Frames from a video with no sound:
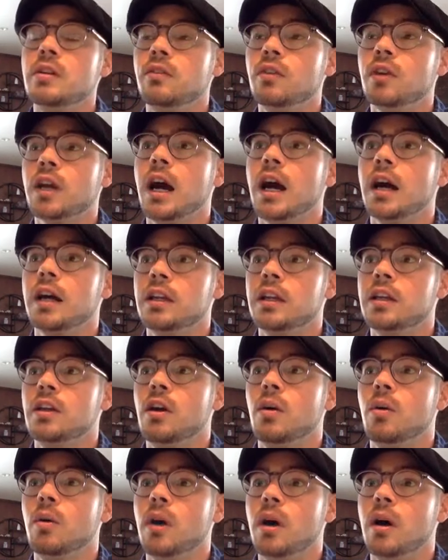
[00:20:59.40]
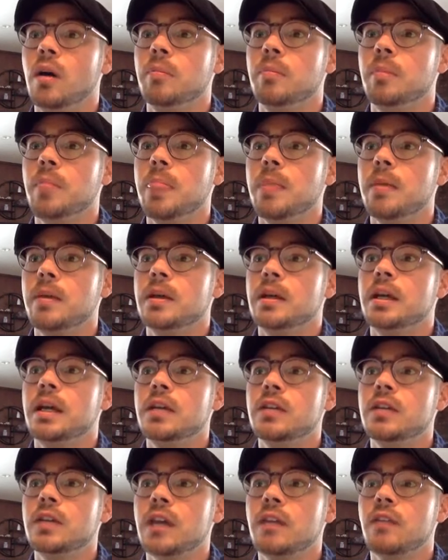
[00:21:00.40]
for Kant.
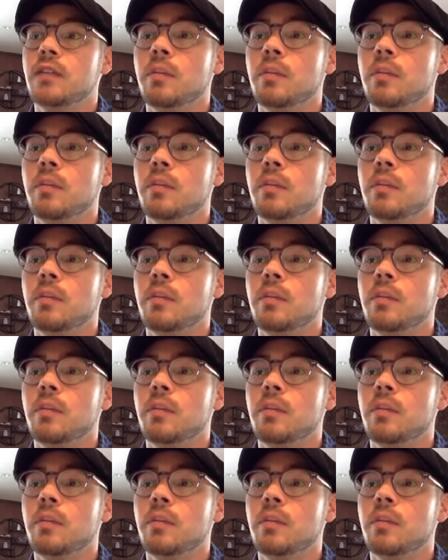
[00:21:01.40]
He's kind of